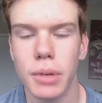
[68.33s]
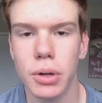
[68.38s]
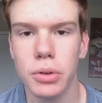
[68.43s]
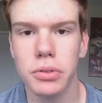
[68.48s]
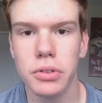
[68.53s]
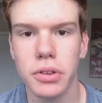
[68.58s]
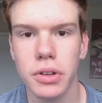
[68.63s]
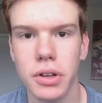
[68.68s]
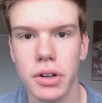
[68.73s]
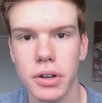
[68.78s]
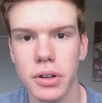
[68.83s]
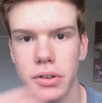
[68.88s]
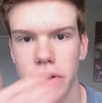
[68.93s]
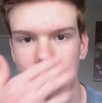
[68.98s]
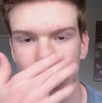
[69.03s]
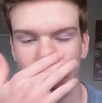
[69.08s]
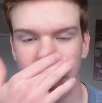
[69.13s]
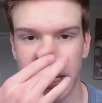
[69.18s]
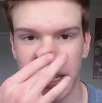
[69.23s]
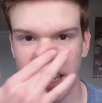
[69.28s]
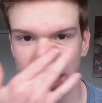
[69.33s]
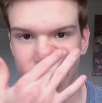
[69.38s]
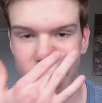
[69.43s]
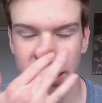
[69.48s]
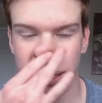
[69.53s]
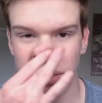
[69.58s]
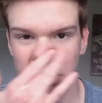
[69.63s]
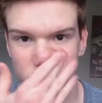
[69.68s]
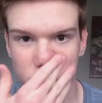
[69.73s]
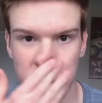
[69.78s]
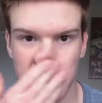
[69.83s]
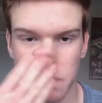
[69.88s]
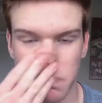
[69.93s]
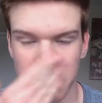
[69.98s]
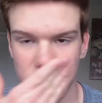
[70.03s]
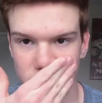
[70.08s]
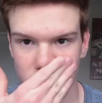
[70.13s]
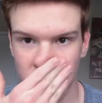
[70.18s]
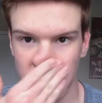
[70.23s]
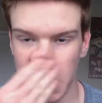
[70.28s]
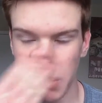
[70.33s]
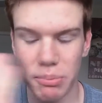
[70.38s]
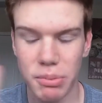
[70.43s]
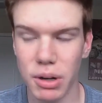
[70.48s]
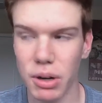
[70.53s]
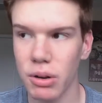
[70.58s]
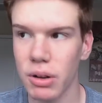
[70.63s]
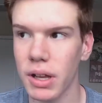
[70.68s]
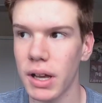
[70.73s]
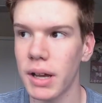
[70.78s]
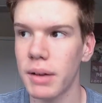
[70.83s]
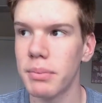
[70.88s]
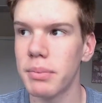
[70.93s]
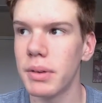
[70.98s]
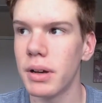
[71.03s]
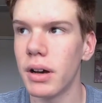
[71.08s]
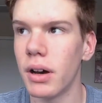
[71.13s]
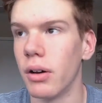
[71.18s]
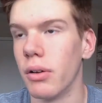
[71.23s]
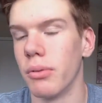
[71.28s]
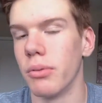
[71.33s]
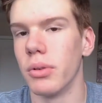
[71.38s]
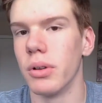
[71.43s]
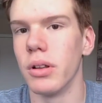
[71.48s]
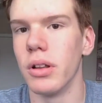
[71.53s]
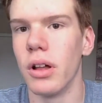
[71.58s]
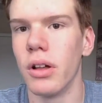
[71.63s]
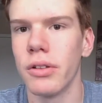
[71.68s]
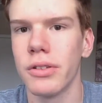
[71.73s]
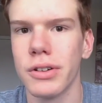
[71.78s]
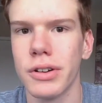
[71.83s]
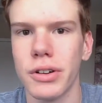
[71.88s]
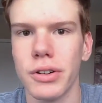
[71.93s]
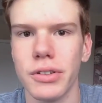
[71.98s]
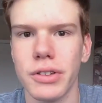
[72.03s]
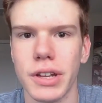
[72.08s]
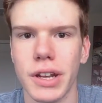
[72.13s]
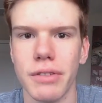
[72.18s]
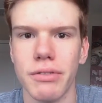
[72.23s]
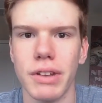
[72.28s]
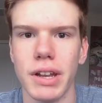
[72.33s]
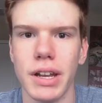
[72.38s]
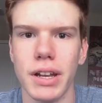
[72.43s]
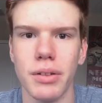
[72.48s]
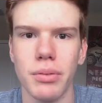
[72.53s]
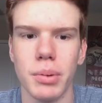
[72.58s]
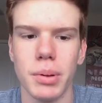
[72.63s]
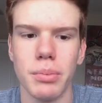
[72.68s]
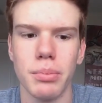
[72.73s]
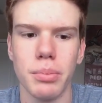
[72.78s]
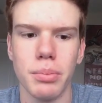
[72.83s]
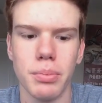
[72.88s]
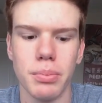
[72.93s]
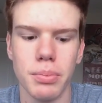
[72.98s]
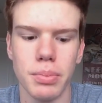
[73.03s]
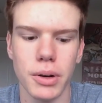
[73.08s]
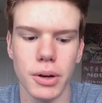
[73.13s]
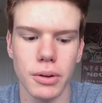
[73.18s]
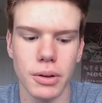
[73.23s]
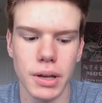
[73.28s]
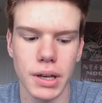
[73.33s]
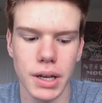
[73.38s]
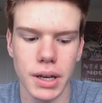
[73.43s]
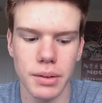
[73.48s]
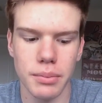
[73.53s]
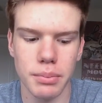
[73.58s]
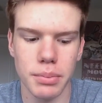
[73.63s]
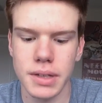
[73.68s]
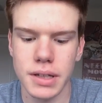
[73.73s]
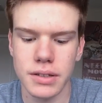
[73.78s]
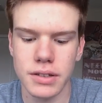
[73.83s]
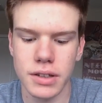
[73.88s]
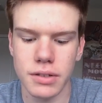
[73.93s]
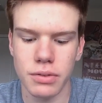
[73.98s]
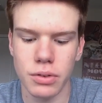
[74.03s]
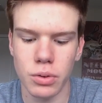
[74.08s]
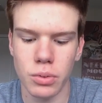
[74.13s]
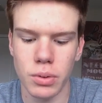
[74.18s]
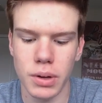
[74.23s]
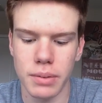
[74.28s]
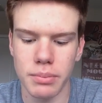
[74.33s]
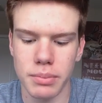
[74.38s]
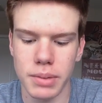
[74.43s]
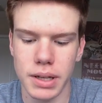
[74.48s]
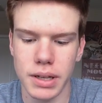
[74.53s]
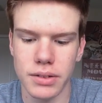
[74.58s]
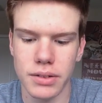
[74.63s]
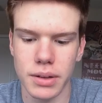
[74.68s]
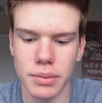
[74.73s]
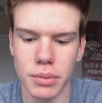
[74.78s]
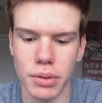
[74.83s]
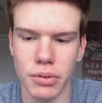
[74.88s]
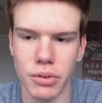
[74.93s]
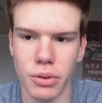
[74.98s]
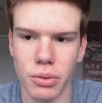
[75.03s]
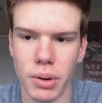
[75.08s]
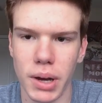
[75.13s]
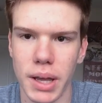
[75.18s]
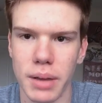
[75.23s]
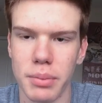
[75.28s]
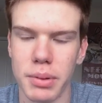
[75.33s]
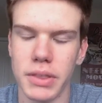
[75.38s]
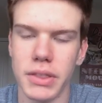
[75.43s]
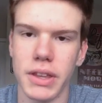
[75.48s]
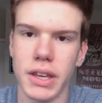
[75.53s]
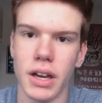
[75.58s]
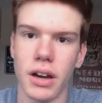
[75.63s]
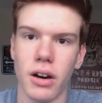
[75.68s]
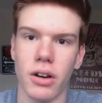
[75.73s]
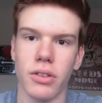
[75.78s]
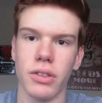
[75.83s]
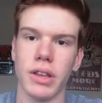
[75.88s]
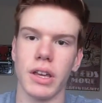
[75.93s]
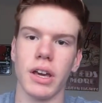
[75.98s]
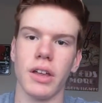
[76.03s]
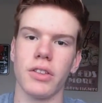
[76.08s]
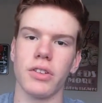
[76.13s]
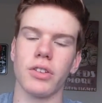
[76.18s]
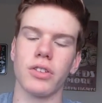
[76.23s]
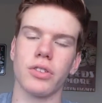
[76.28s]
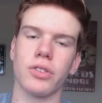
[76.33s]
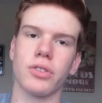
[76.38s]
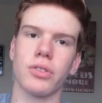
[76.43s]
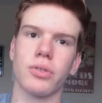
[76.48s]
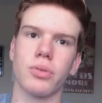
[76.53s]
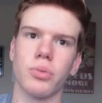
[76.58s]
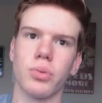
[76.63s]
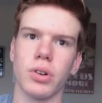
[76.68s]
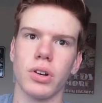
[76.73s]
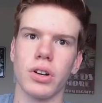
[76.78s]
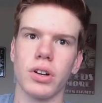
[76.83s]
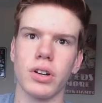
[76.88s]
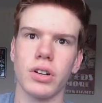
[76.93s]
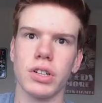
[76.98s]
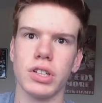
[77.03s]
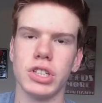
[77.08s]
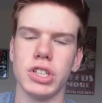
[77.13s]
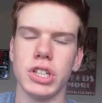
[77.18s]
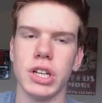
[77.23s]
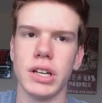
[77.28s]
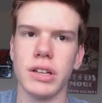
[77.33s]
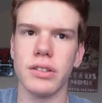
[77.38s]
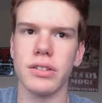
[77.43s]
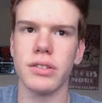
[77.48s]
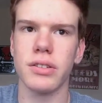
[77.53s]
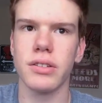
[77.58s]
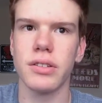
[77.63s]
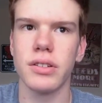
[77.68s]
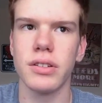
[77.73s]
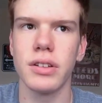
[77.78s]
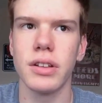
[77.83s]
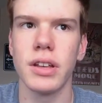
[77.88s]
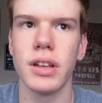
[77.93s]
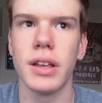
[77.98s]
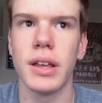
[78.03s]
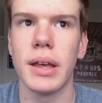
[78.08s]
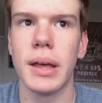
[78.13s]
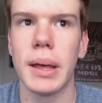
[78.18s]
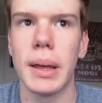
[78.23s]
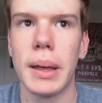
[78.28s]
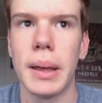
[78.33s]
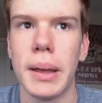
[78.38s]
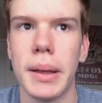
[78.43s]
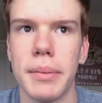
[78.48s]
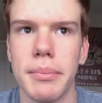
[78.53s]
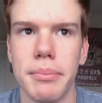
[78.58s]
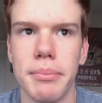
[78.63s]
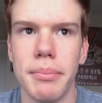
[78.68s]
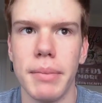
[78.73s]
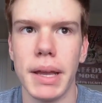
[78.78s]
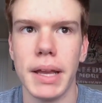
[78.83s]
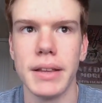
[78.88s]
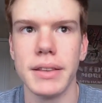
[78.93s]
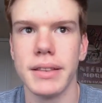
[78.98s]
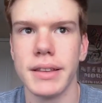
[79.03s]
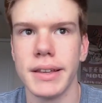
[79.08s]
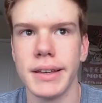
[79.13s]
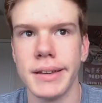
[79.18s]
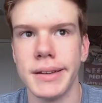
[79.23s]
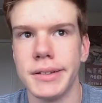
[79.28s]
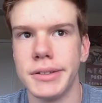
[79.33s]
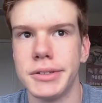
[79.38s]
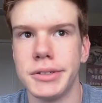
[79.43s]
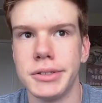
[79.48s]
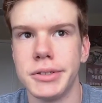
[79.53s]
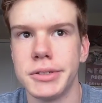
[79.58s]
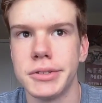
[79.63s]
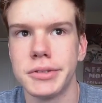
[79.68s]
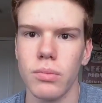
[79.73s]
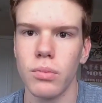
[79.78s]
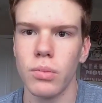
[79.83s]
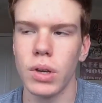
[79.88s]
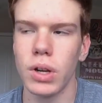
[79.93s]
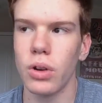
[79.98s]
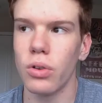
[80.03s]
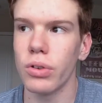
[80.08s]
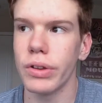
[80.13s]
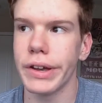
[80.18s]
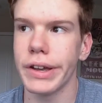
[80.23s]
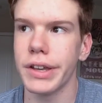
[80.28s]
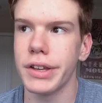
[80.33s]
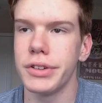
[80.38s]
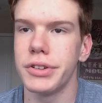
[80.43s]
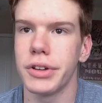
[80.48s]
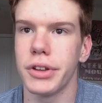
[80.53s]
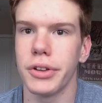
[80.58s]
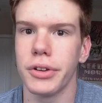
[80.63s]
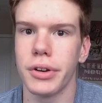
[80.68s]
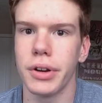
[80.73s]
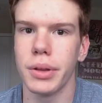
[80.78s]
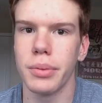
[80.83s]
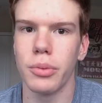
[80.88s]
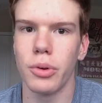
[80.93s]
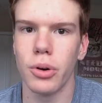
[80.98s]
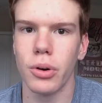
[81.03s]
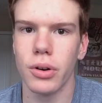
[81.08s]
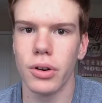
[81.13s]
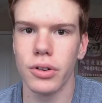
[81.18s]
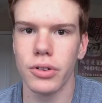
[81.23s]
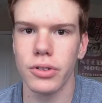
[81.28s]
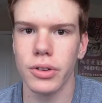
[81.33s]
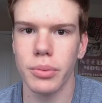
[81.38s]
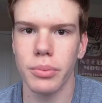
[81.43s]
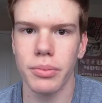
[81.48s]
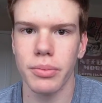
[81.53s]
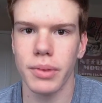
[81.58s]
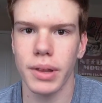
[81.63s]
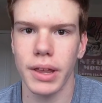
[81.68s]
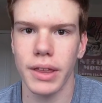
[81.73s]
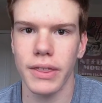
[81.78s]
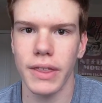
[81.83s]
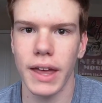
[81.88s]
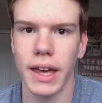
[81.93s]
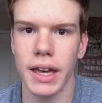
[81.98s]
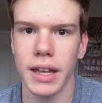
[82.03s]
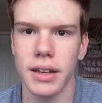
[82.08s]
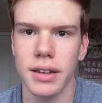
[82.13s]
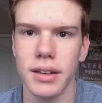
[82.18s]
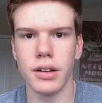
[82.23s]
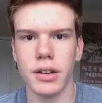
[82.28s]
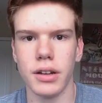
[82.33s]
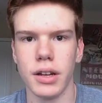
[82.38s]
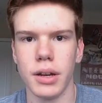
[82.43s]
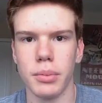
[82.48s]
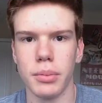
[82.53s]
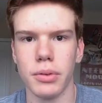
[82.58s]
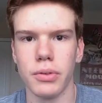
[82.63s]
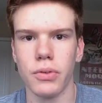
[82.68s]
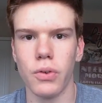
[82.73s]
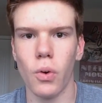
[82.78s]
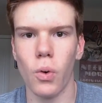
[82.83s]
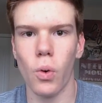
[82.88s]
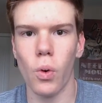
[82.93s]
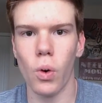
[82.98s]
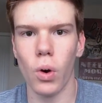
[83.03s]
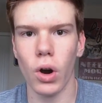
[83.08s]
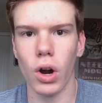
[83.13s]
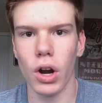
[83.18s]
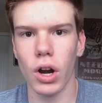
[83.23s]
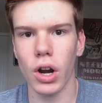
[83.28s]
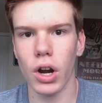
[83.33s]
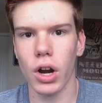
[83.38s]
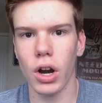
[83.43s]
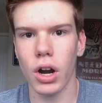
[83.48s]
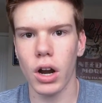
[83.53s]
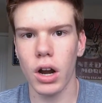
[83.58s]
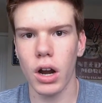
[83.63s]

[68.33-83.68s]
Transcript: Most of the girls that I dated, we broke up. All the girls that I've dated, we've broken up. Except for one because I moved away. But all the others were just mainly just we don't like each other anymore or something like that. Number four.